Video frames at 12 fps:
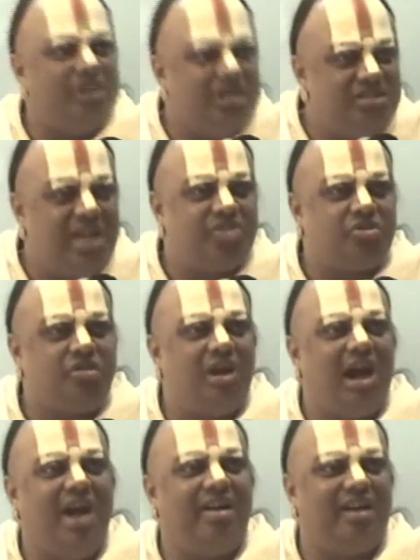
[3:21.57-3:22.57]
aero
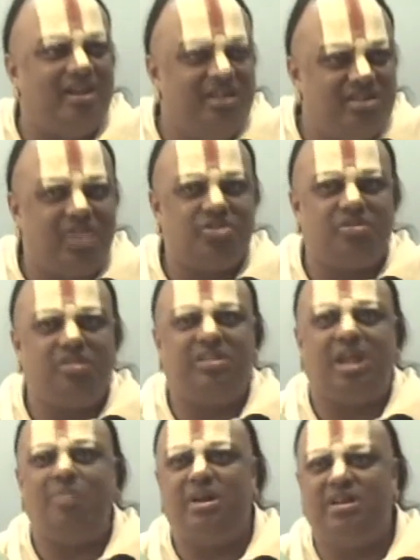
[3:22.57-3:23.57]
disaster, hydral
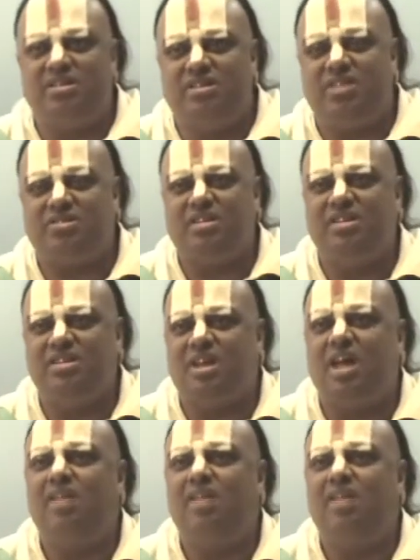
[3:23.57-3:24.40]
disaster, thermal disaster.